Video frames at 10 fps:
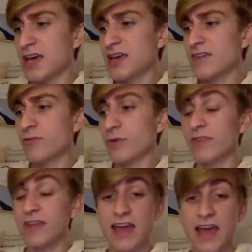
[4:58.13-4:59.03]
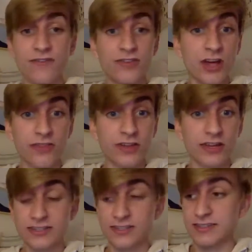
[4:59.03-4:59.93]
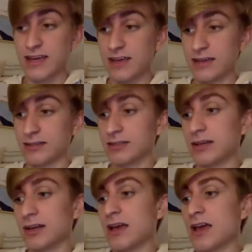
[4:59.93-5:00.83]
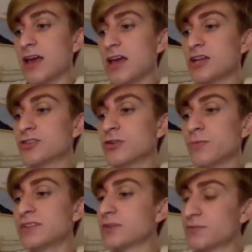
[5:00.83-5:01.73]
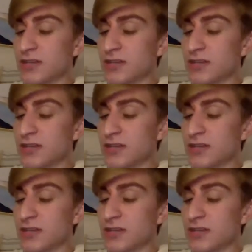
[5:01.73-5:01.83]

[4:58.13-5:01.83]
even when they have nothing to say. It took me some